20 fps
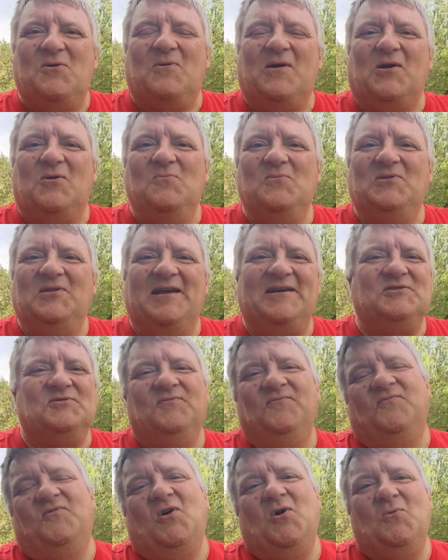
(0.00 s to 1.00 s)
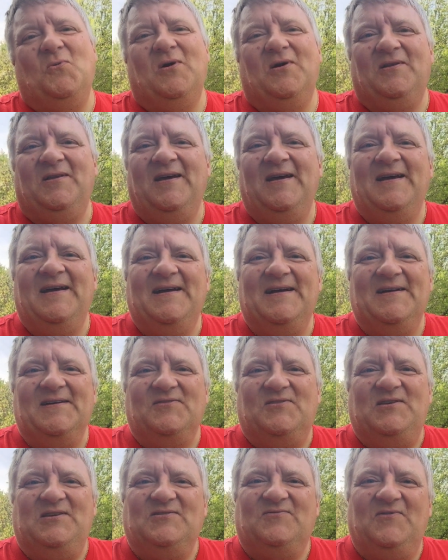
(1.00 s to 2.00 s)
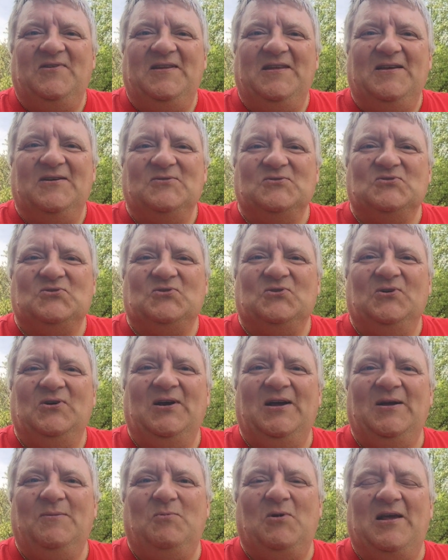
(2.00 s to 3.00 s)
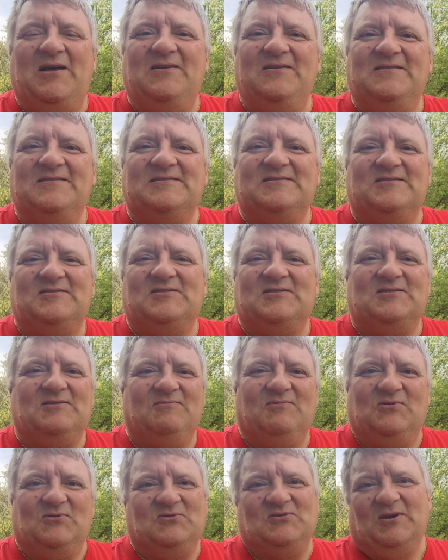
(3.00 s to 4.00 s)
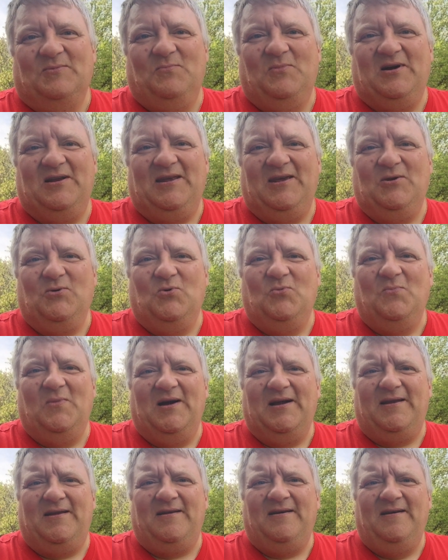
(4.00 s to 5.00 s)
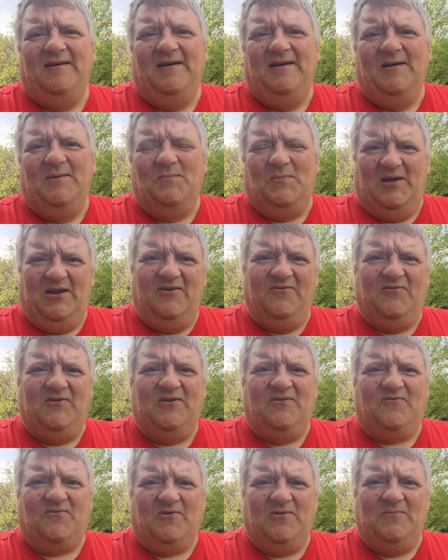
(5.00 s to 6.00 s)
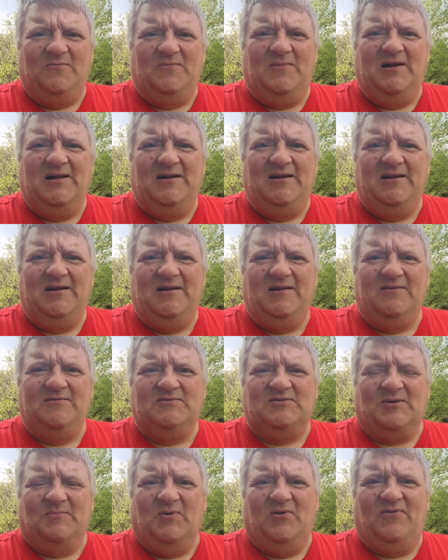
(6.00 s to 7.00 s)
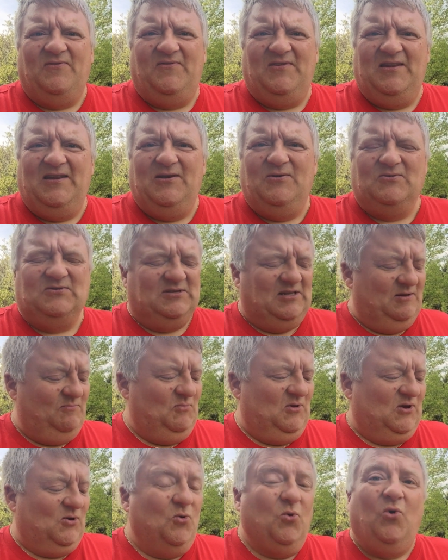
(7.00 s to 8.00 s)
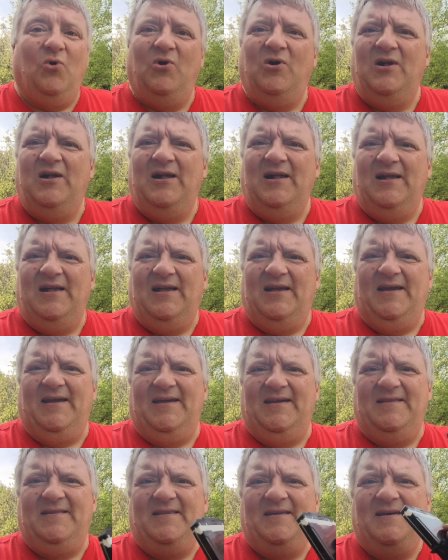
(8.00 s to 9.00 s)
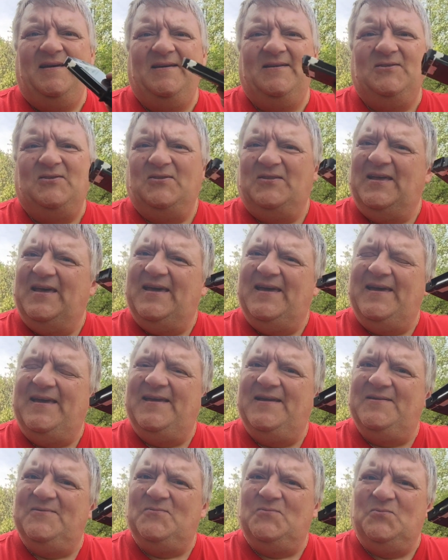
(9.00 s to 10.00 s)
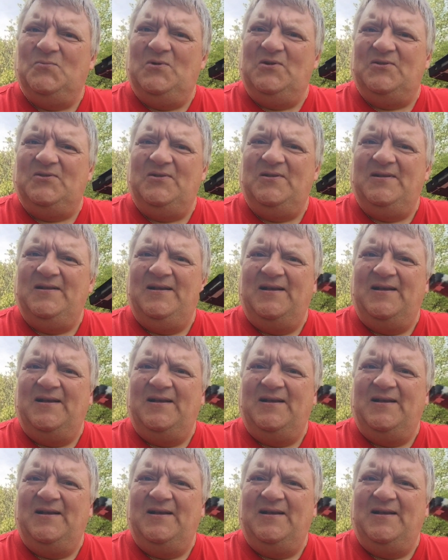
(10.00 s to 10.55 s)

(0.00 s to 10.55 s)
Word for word: a recommendation forward these videos, playlists to somebody who might benefit from some of the videos, that'd be cool. And today we'll